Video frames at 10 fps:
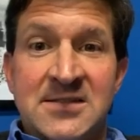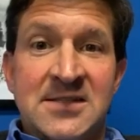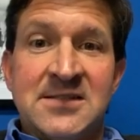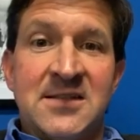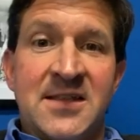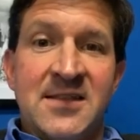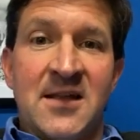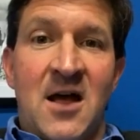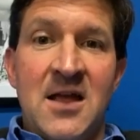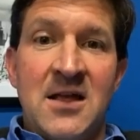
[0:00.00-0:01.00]
This is a thing
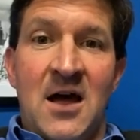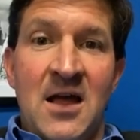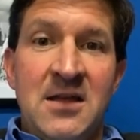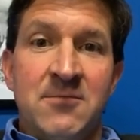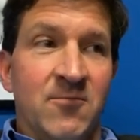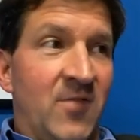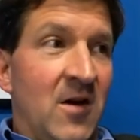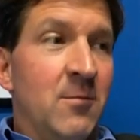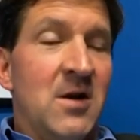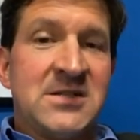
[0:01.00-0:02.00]
that I
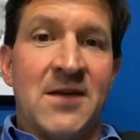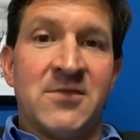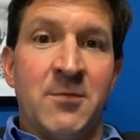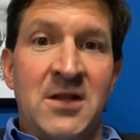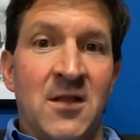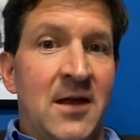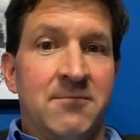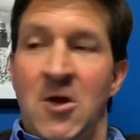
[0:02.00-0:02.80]
very much have to be like,